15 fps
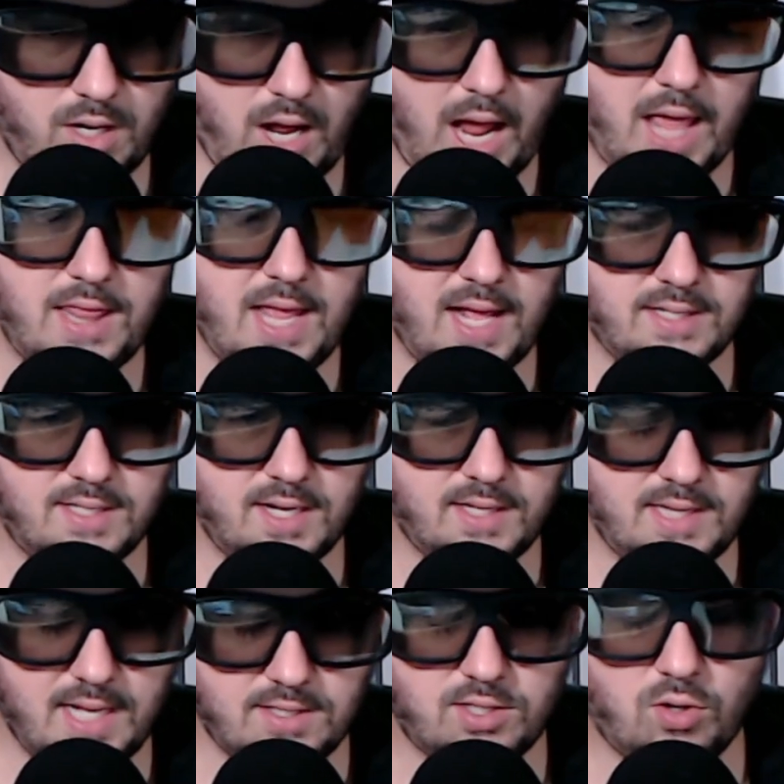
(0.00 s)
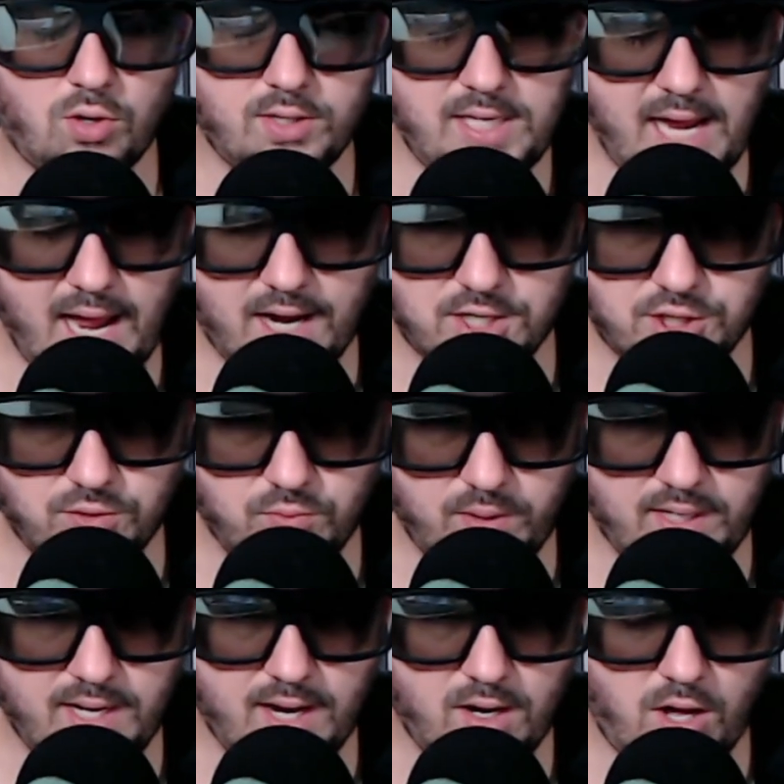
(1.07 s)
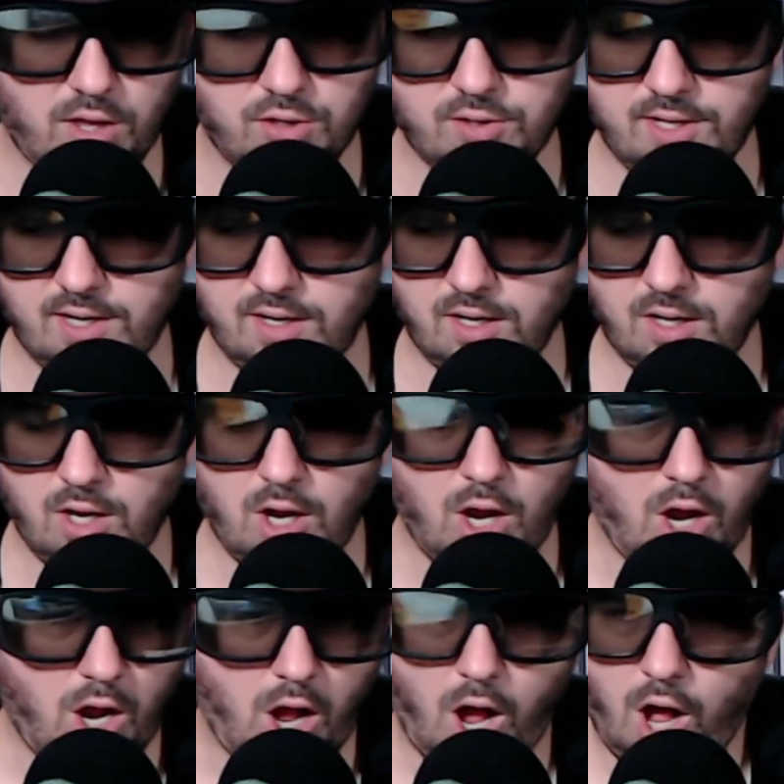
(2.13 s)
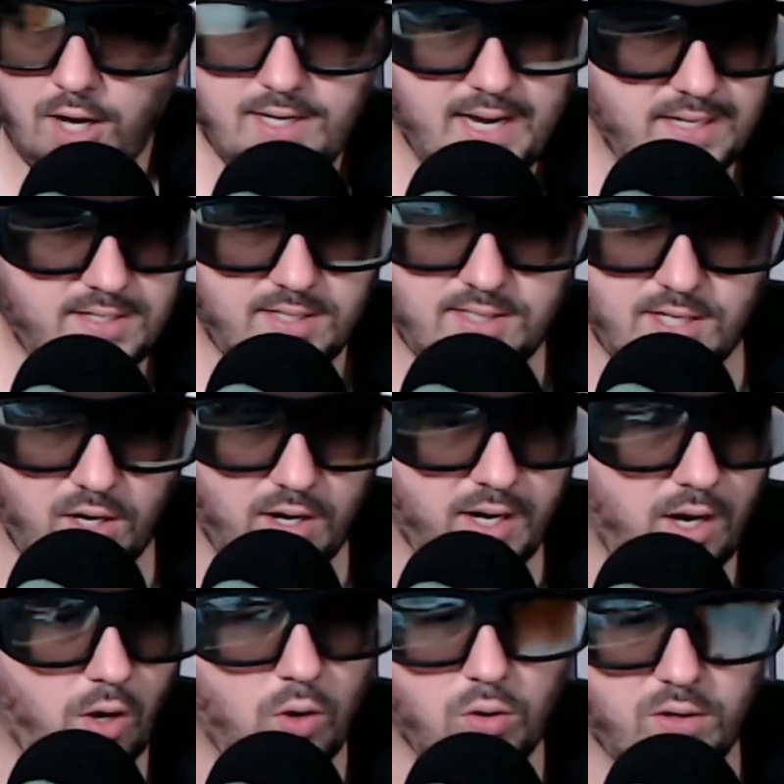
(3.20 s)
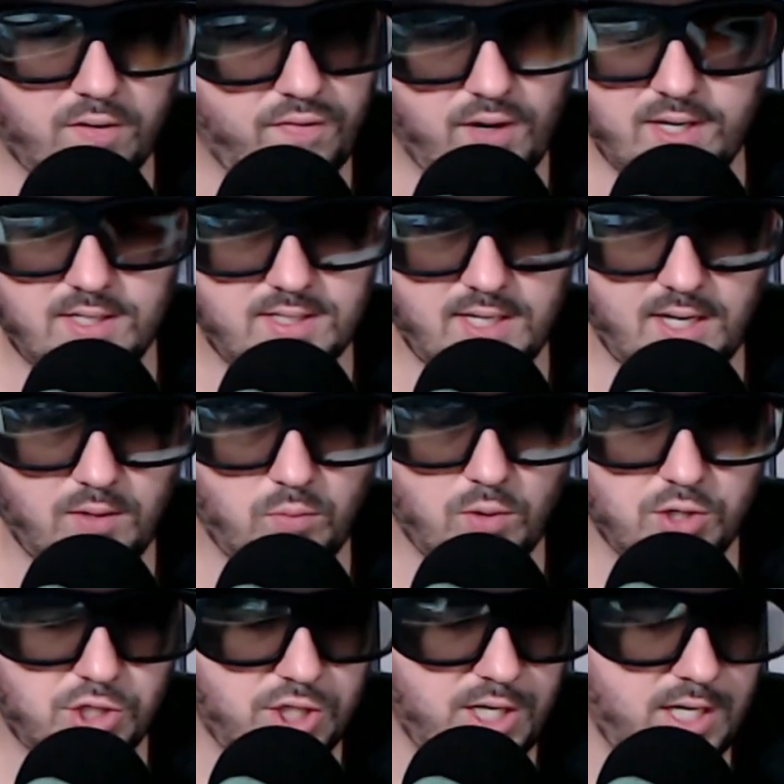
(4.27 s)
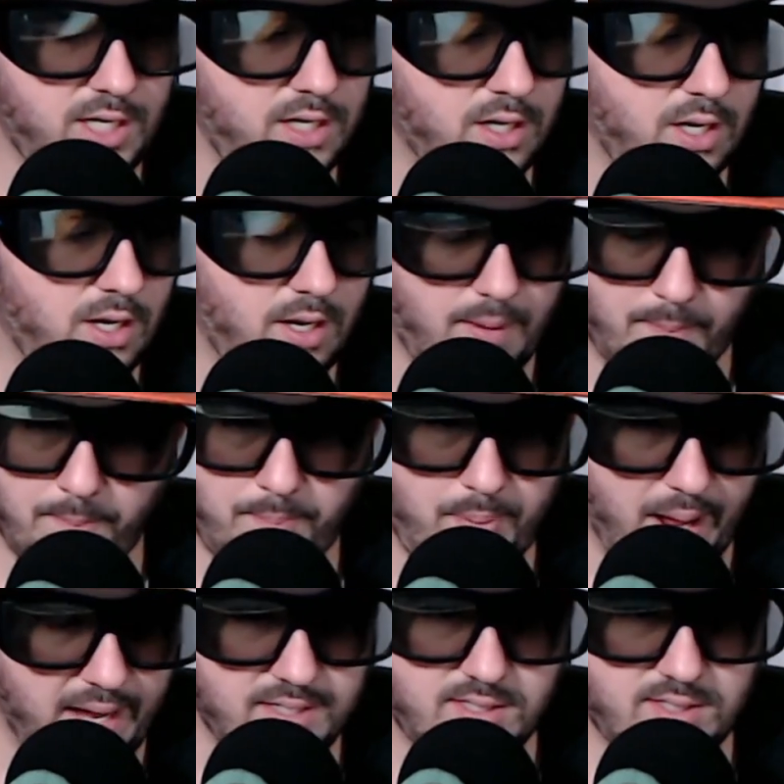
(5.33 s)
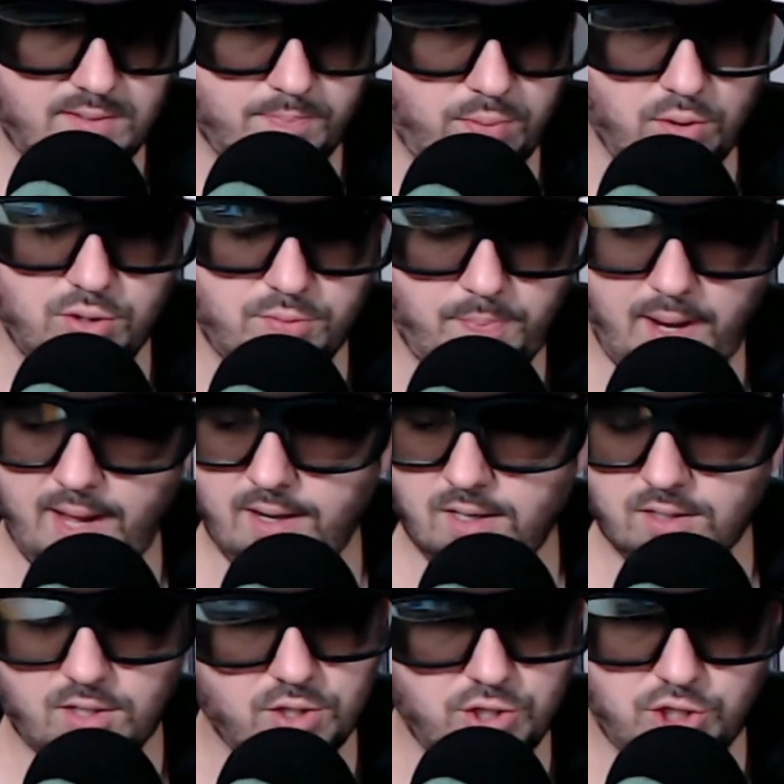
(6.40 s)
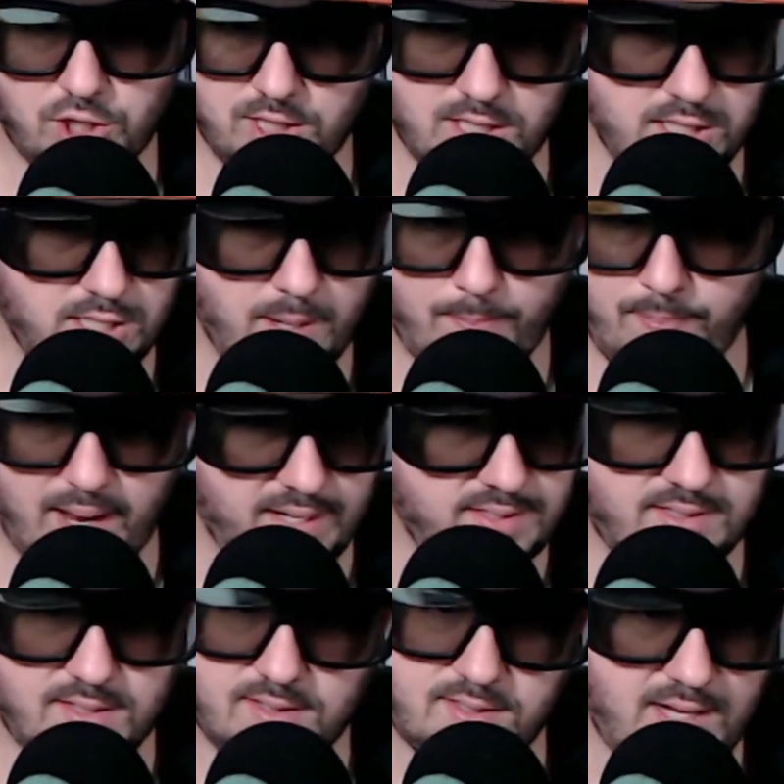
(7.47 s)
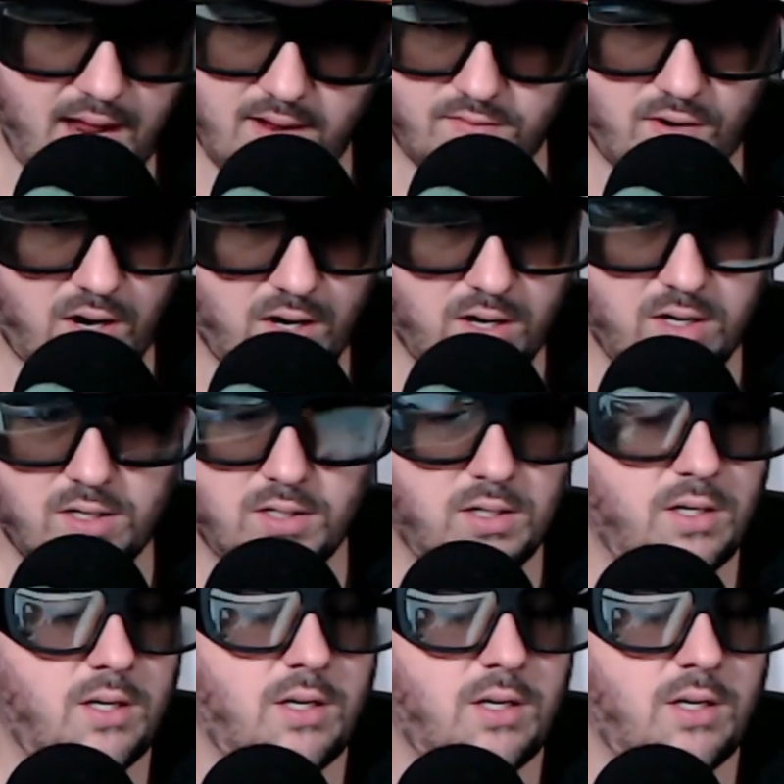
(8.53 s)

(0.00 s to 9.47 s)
And that's it. That's all the action we get. Other than a unnecessary Hulk fight scene. Where she bests Bruce Banner. Because she's the bestest ever.